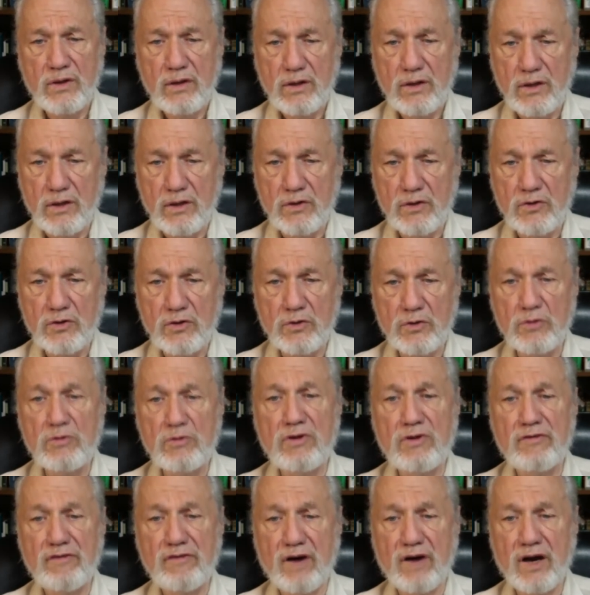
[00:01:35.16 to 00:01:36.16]
into
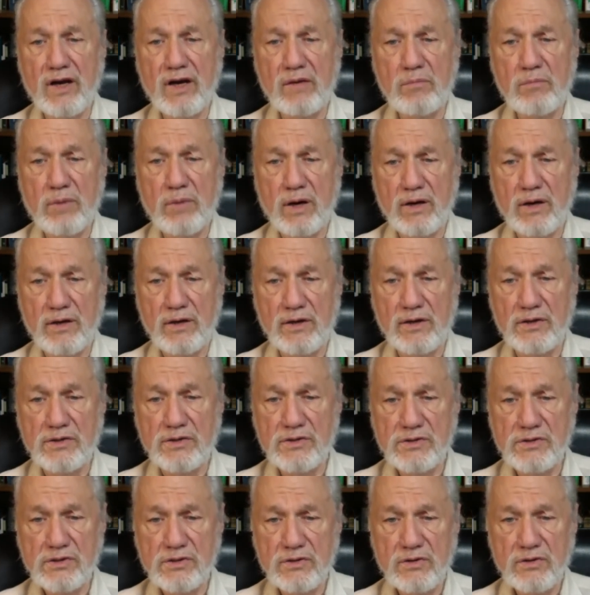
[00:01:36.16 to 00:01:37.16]
divine
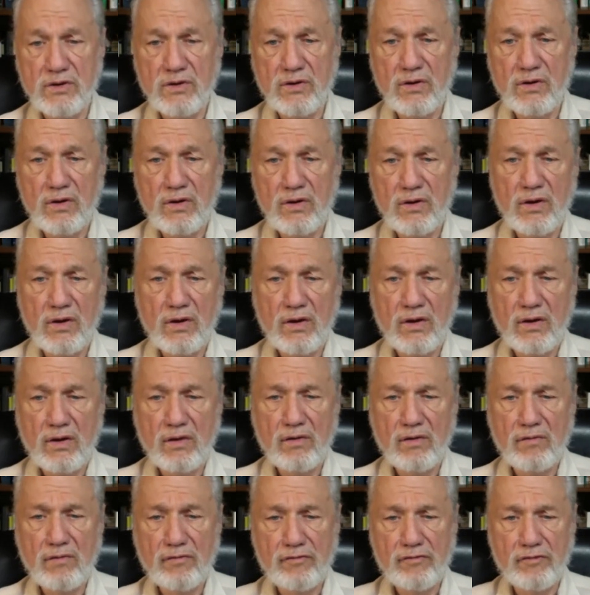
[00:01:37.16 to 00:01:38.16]
bodies,
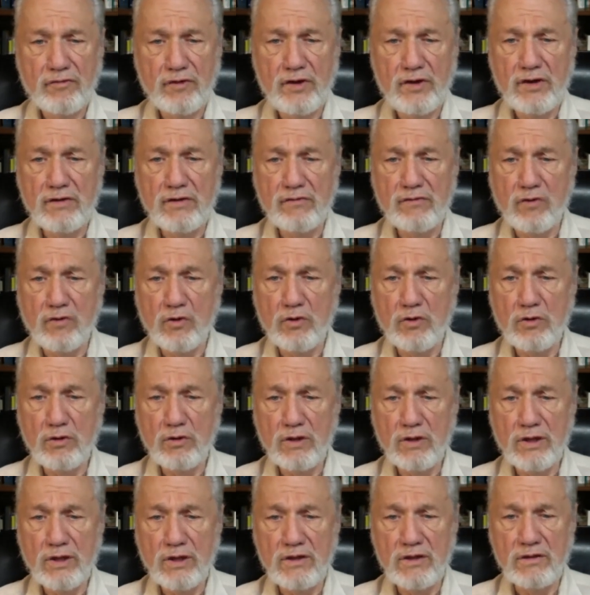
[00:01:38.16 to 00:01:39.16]
free of
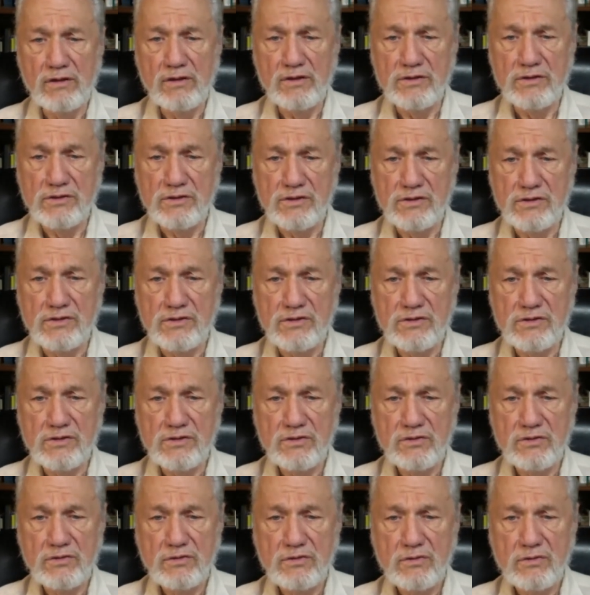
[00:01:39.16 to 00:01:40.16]
all illnesses,
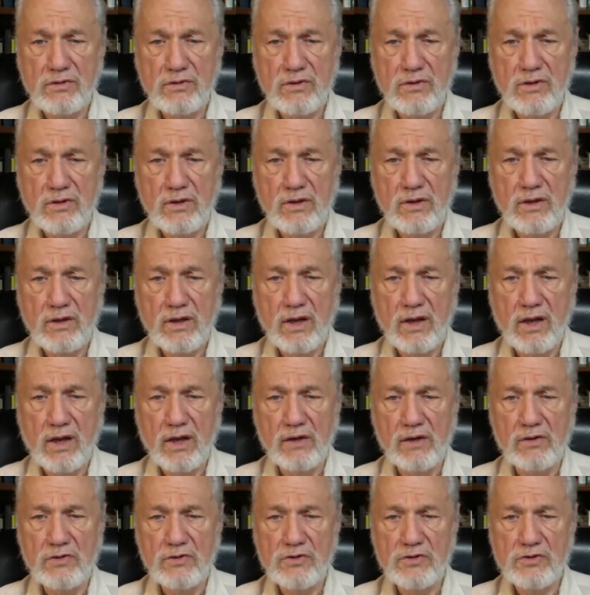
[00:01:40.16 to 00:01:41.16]

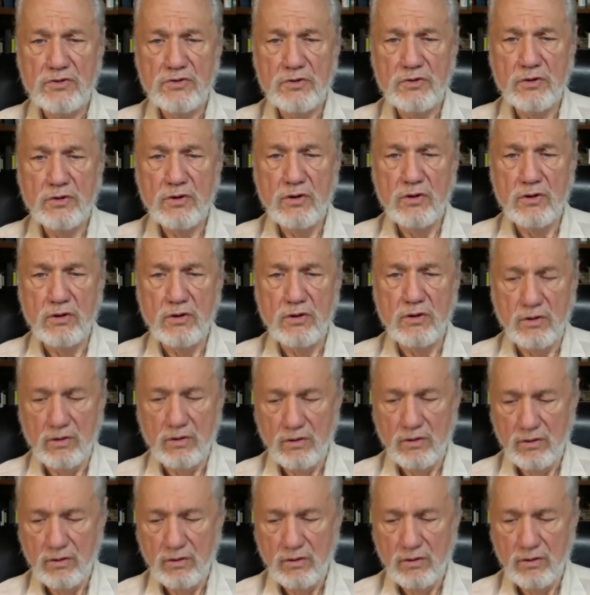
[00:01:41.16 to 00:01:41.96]
and strong